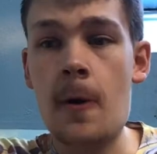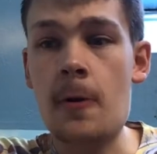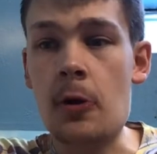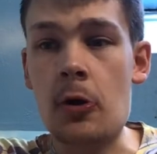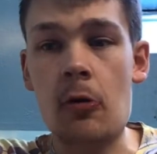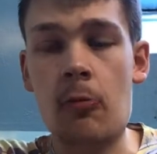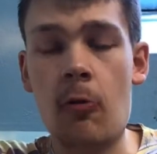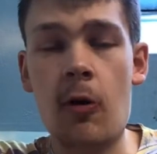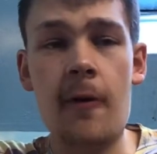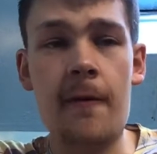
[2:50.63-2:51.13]

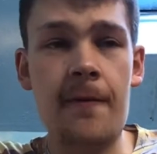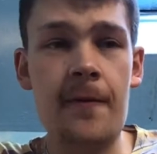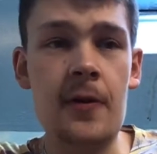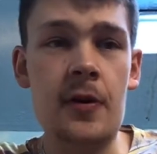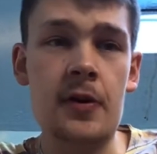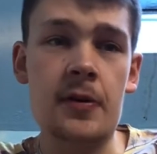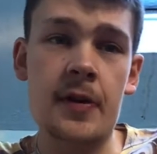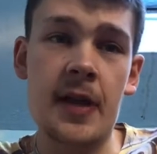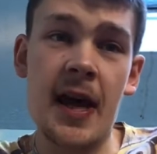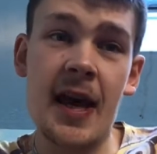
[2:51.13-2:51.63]

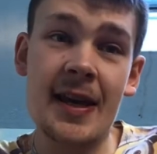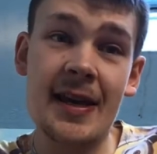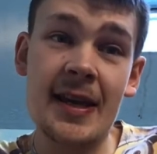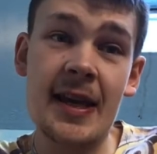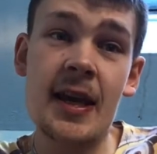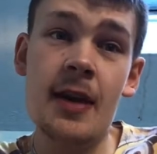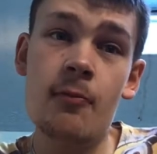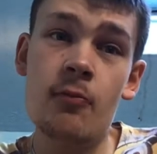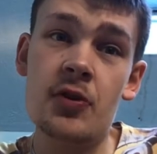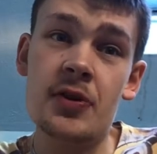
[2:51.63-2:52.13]
Watford, that
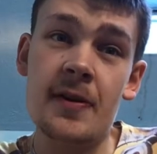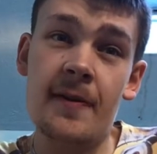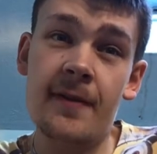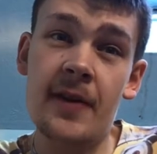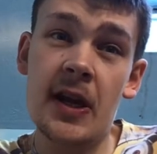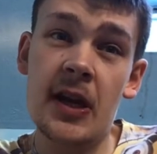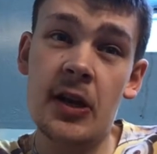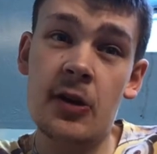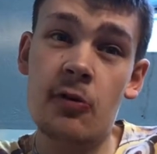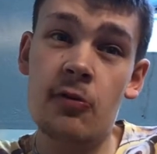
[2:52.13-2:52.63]
game was a
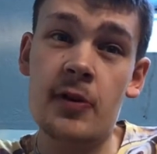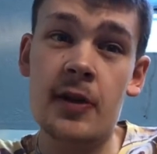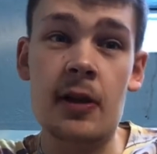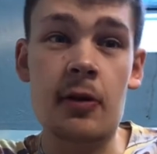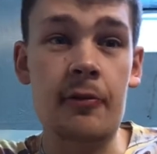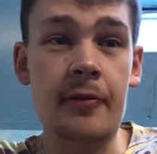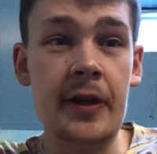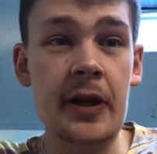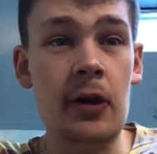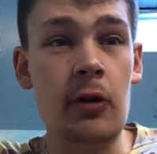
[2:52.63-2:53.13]
very good
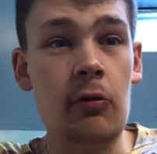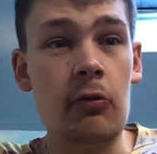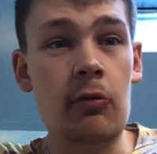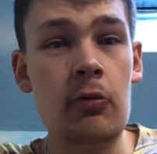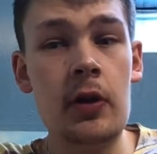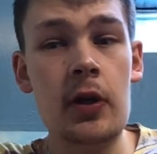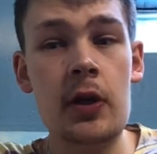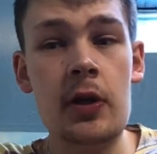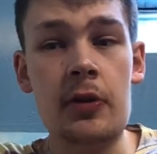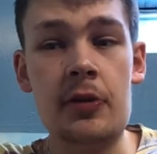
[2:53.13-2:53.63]
0-0.
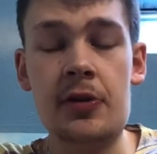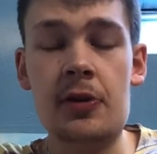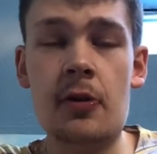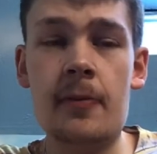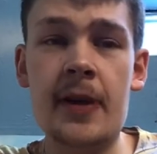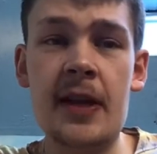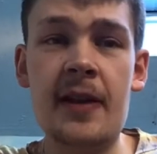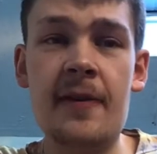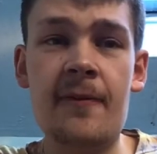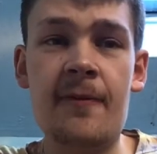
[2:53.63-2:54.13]
There's
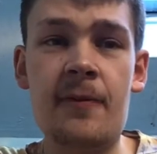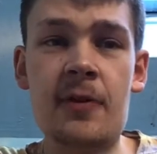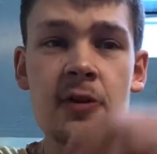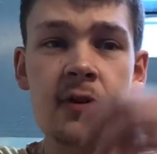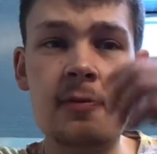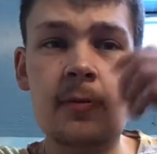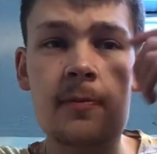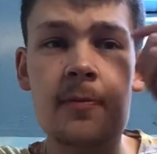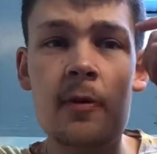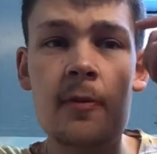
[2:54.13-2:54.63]

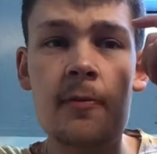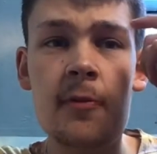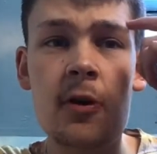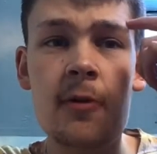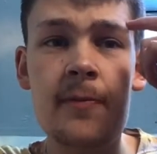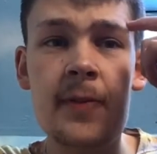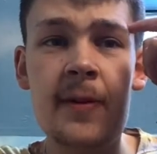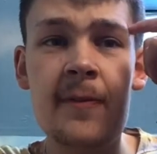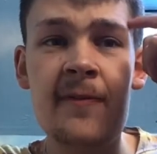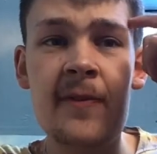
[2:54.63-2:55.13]
not
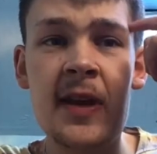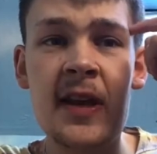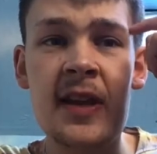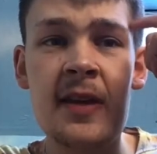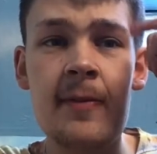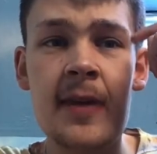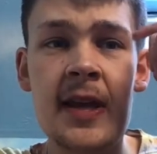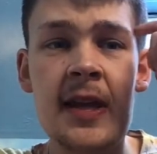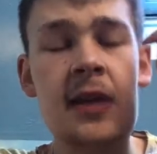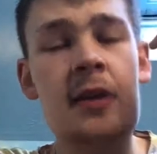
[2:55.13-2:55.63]
been very
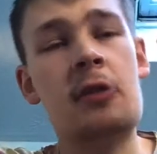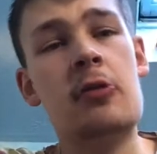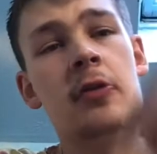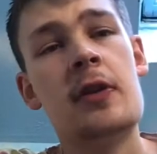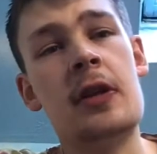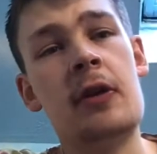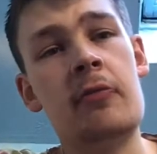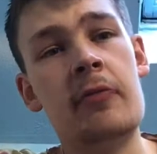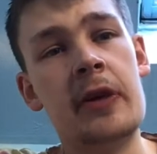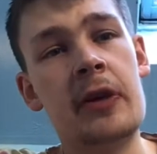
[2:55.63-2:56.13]
many good
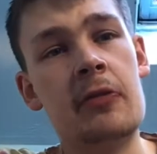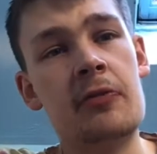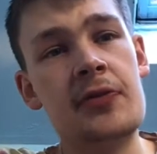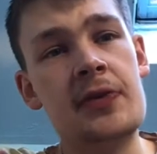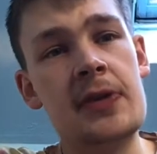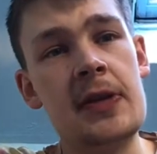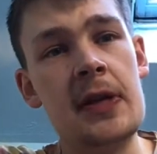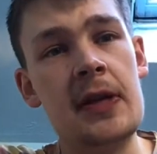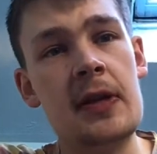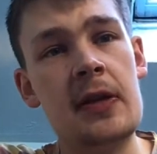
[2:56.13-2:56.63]

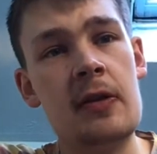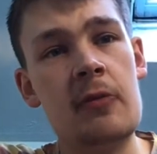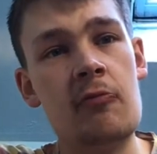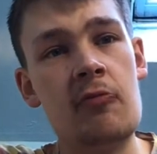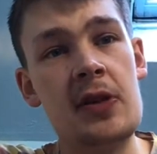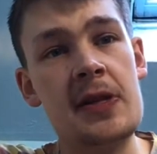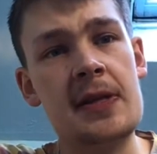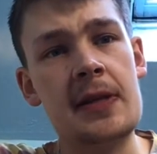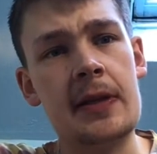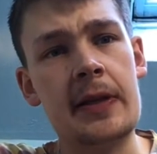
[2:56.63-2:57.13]
0-0s
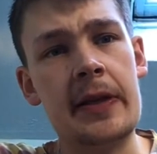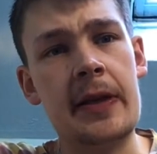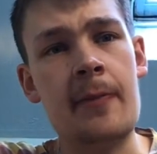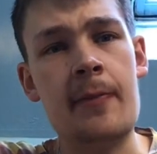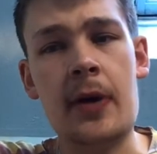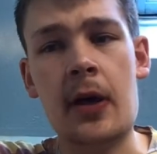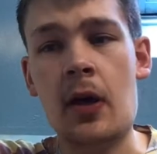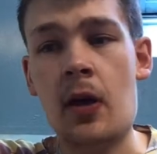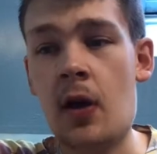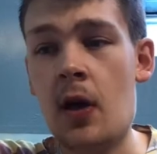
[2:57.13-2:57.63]
recently,
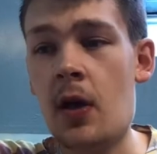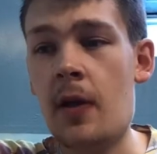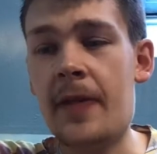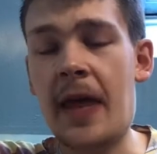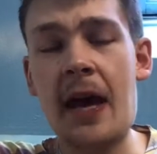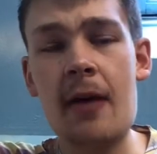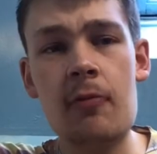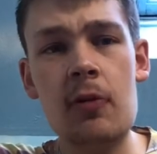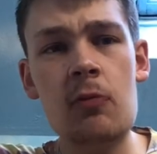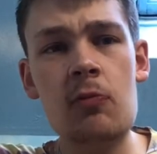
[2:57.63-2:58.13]
but
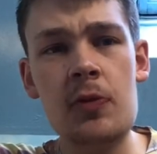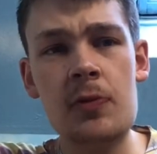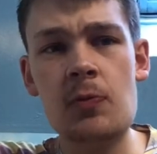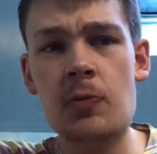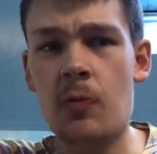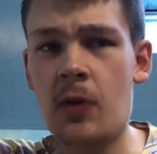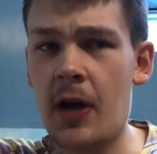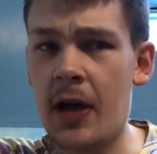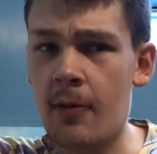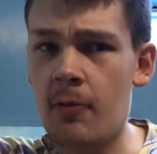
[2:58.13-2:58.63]
that
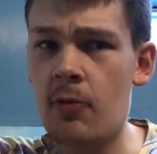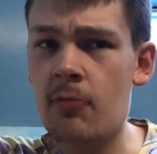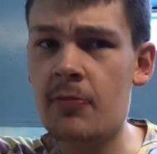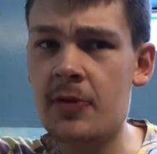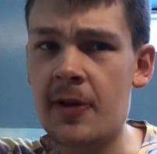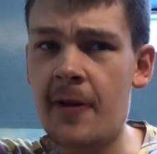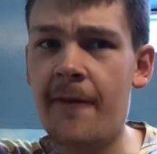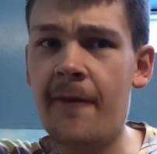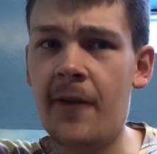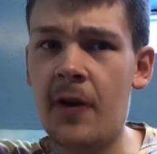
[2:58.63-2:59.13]
one was
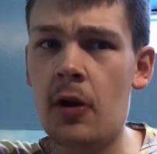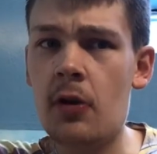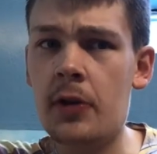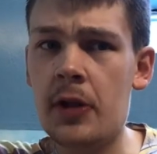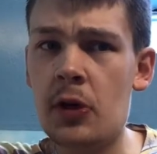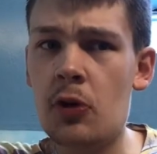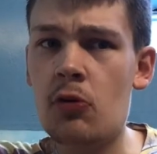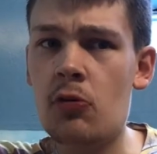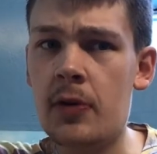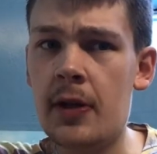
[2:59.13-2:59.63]
a fairly
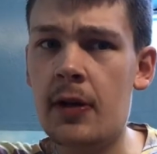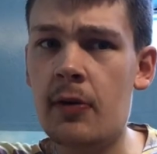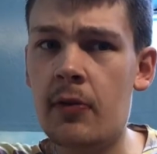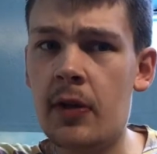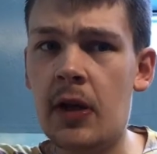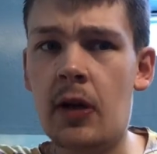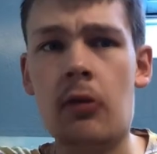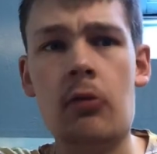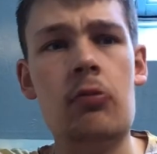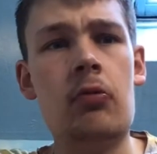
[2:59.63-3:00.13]
good
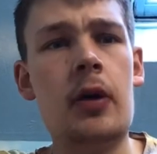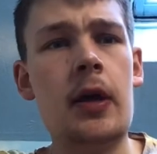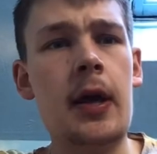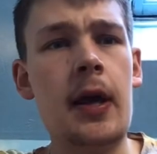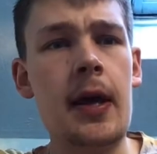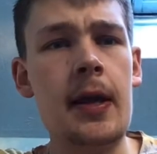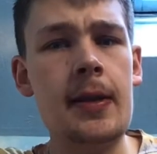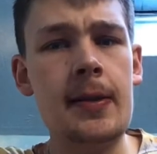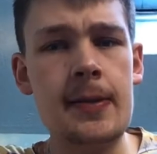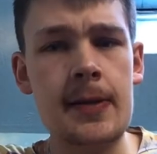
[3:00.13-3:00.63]
0-0.
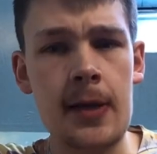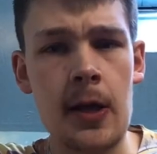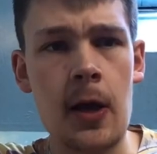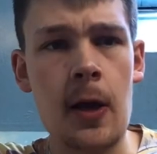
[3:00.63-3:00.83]
And